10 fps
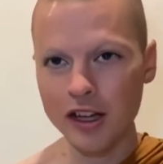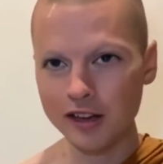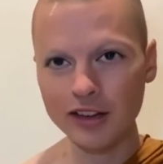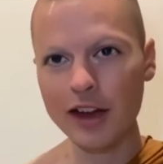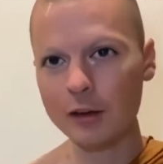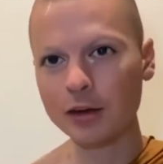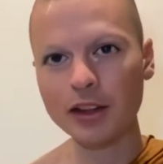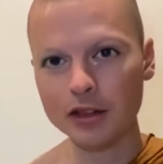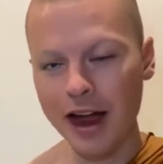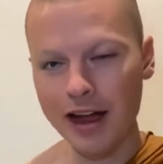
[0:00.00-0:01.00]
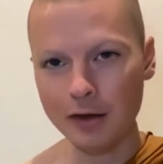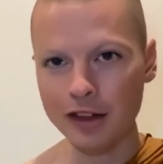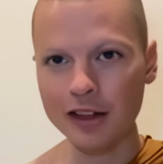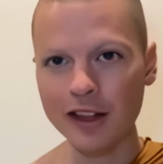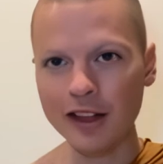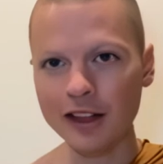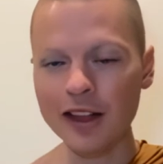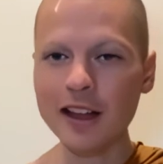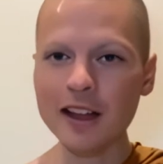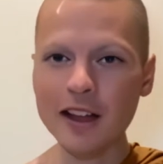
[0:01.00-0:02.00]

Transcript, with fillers: say with the driving thing like